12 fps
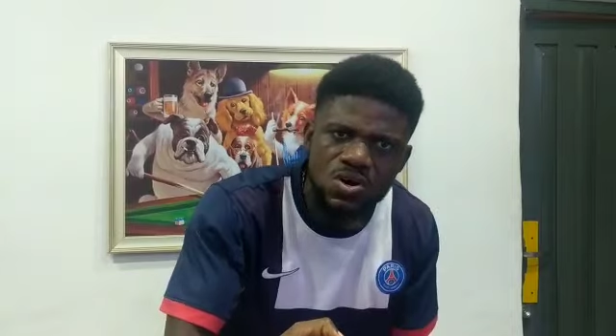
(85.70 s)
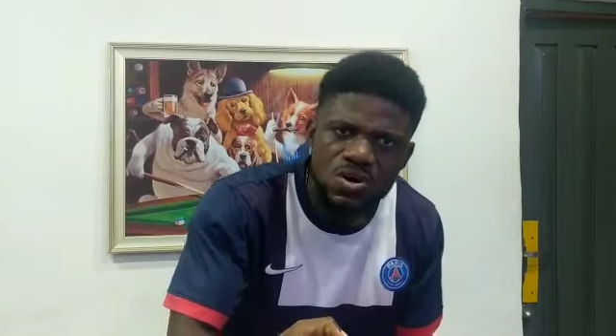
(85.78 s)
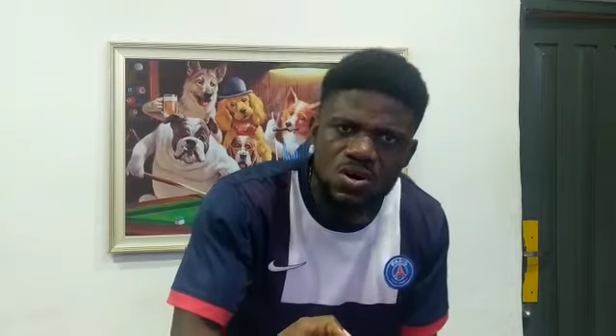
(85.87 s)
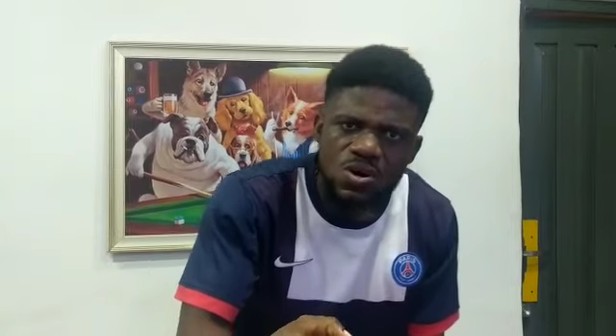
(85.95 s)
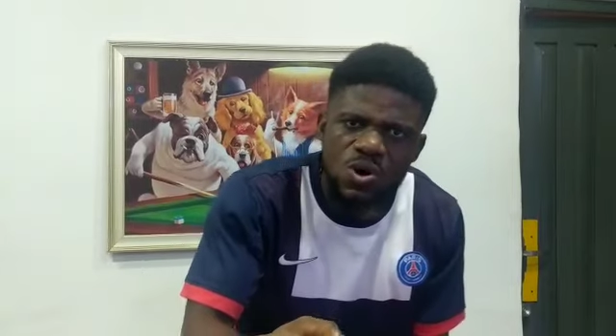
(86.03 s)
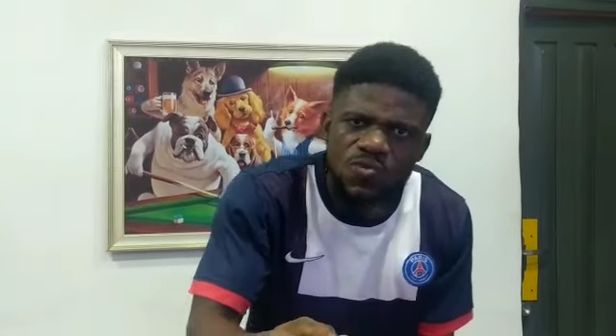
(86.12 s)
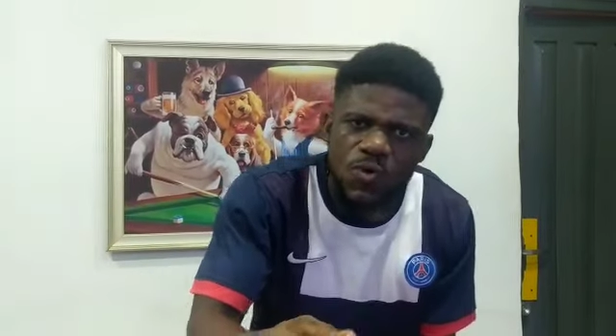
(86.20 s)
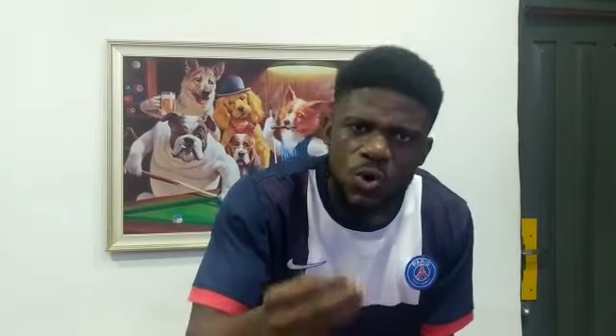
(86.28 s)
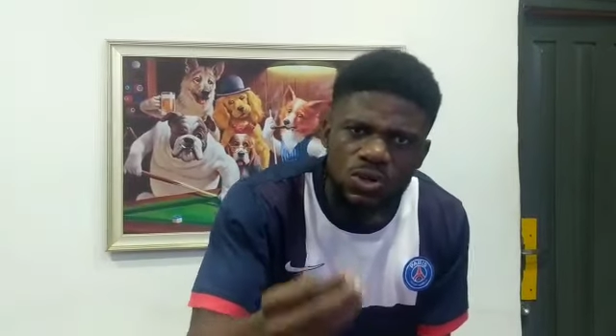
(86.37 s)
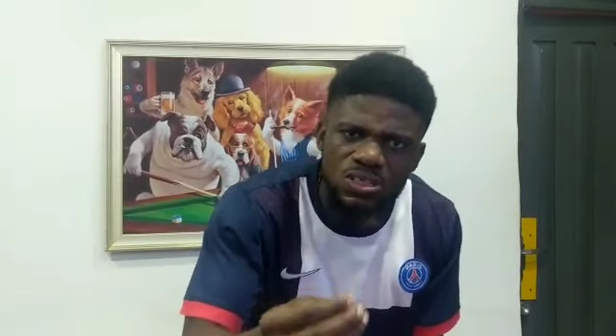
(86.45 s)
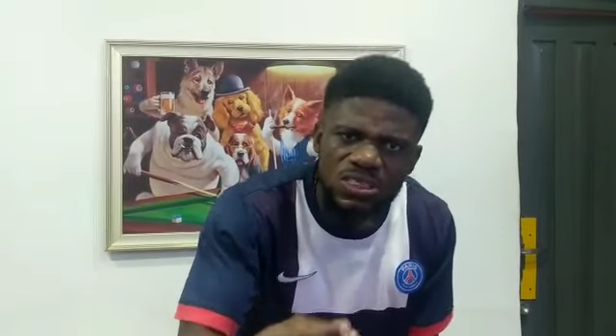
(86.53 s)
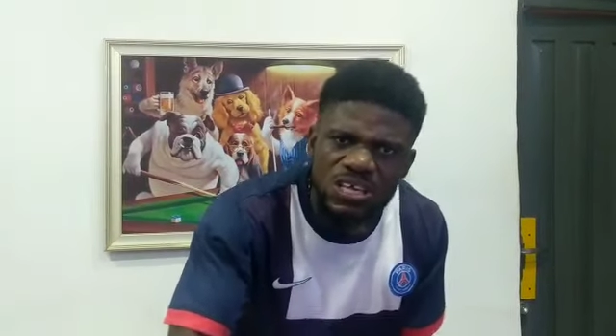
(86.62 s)
Of all the
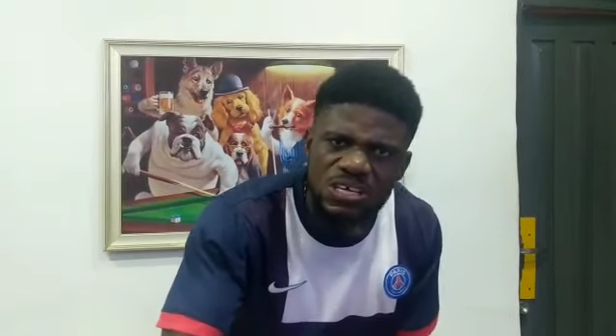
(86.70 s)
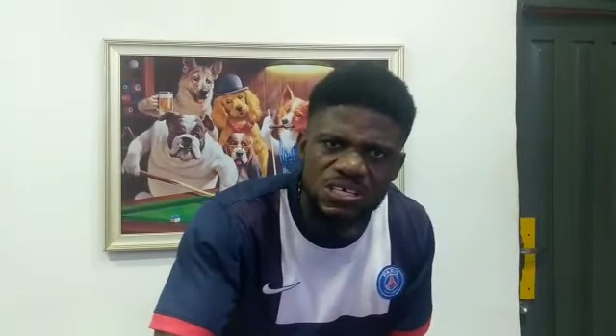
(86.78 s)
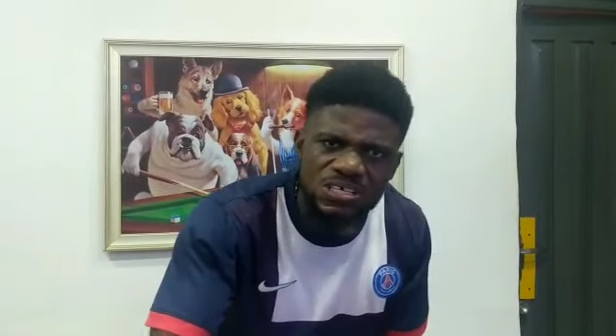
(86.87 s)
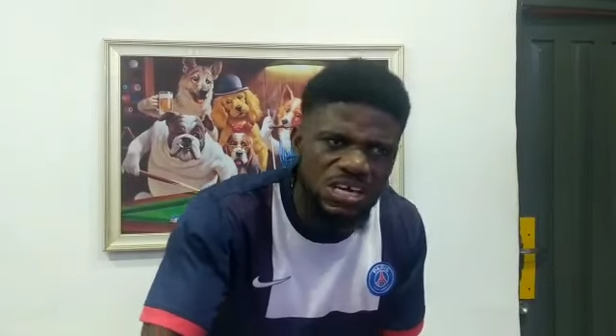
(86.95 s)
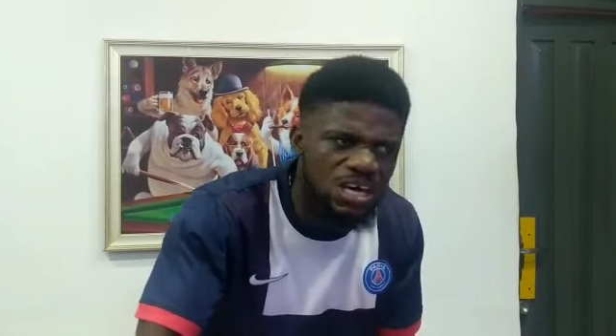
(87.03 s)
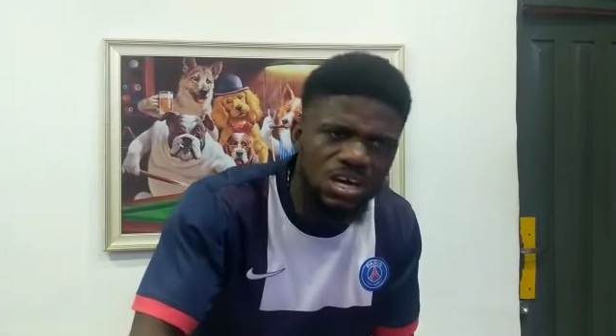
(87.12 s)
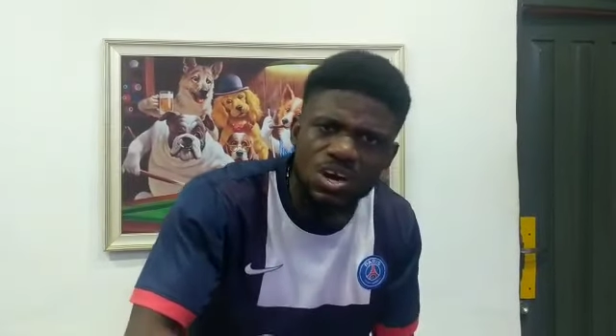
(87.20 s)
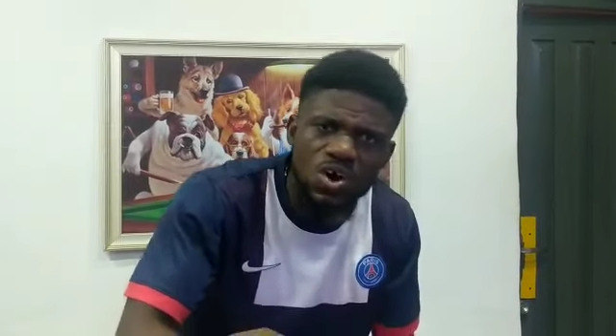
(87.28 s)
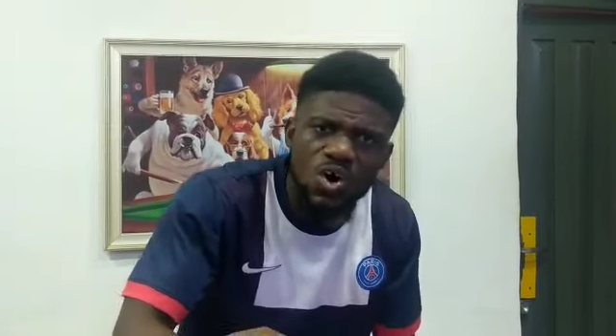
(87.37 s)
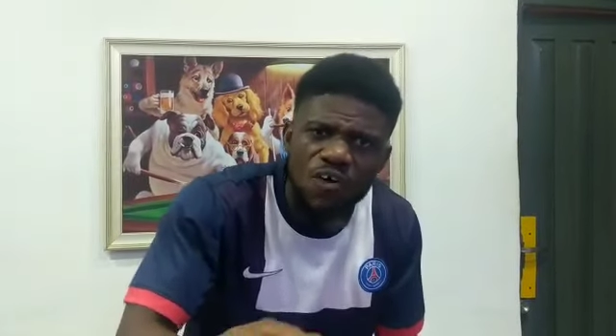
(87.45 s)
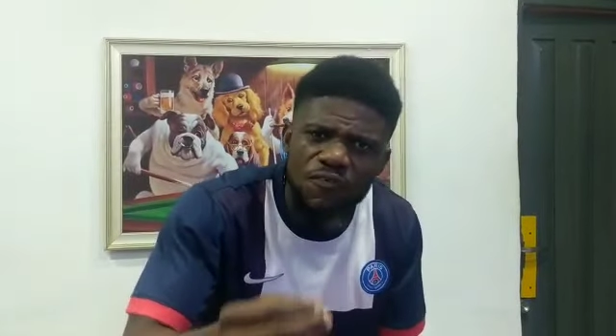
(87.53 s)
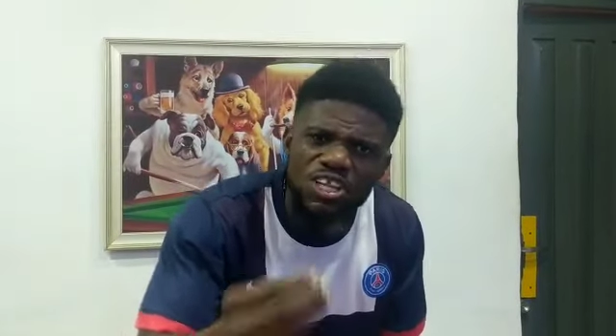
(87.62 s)
things,
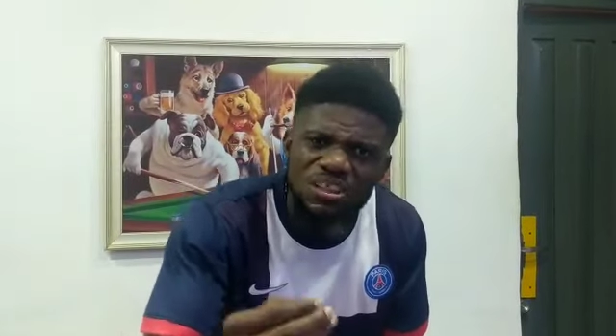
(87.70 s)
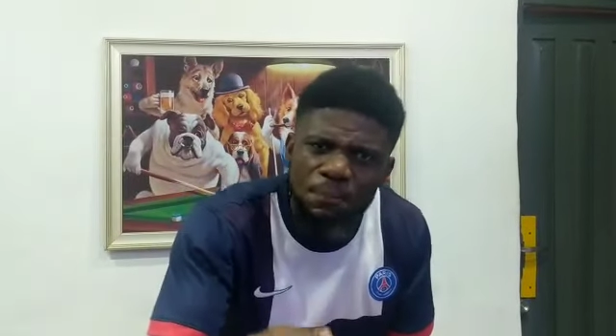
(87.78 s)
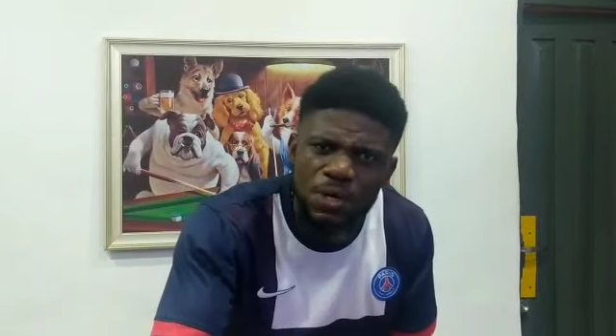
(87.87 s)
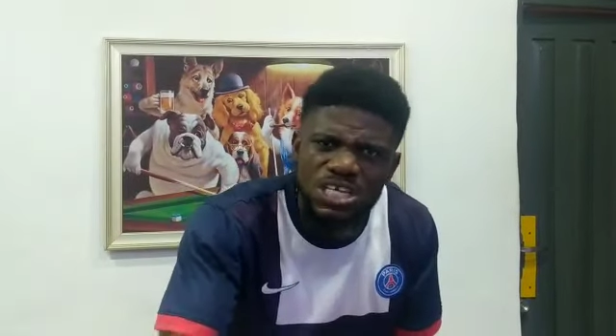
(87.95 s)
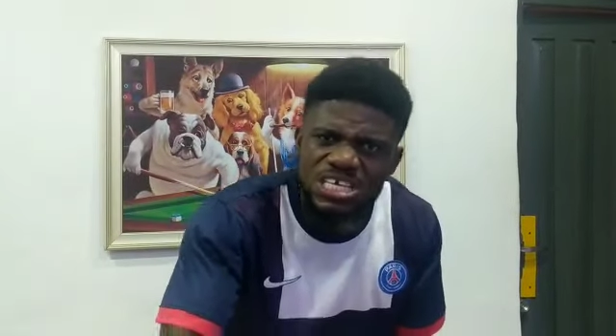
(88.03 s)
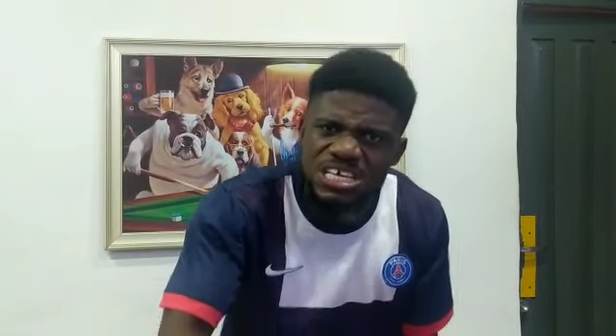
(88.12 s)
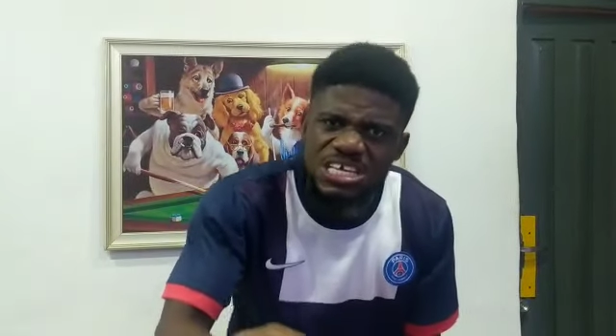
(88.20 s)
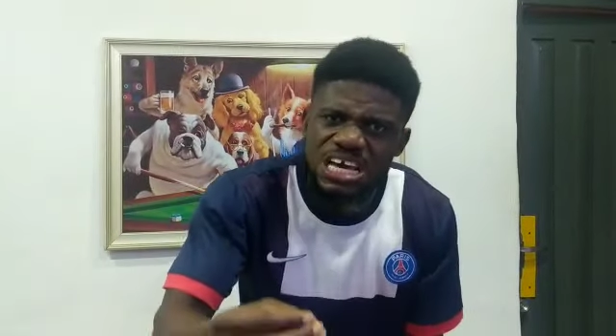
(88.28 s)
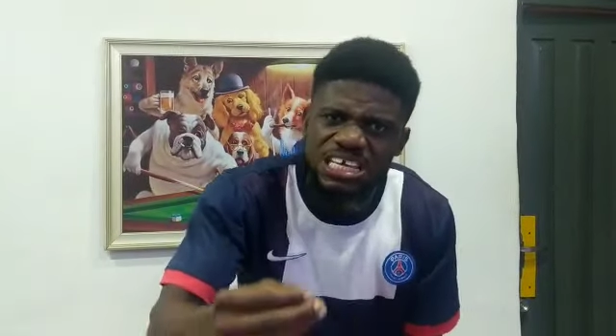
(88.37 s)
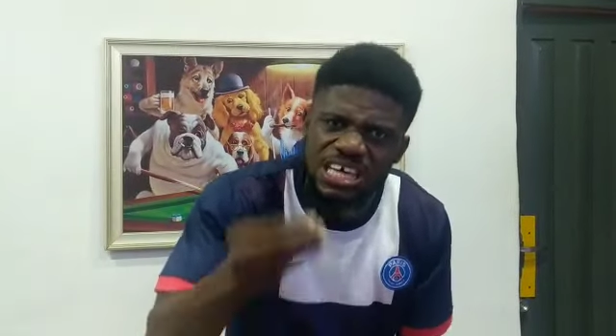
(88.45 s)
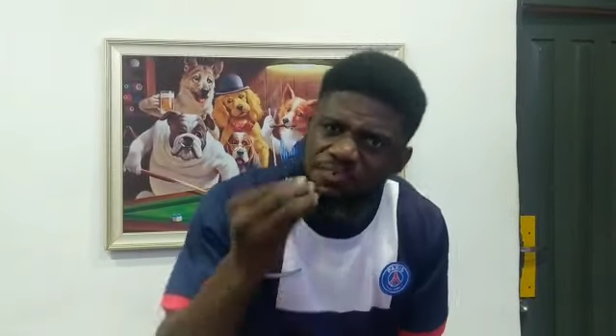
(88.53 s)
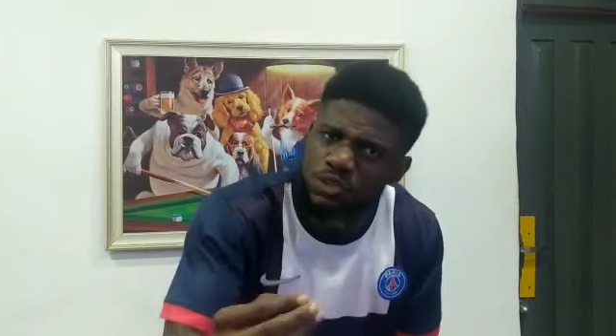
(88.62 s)
of all the money I
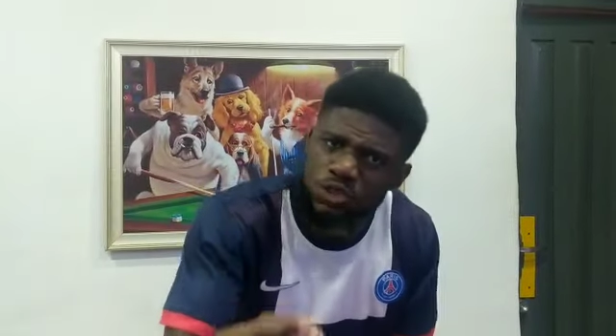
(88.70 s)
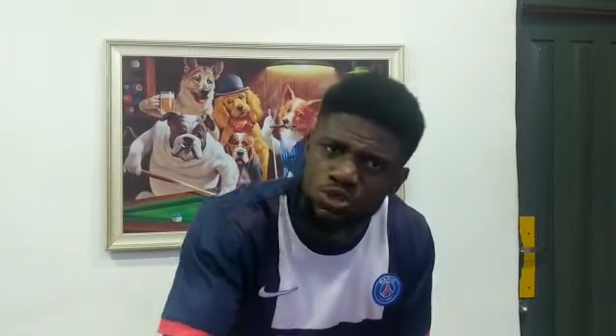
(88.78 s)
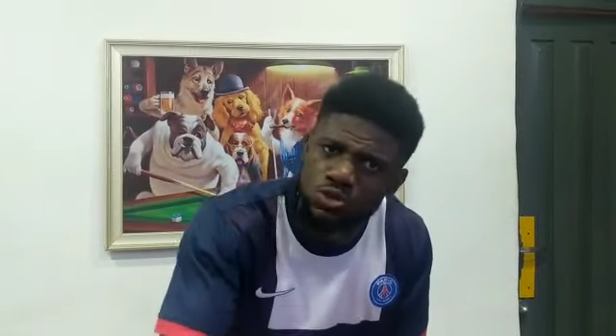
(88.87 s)
gave to you,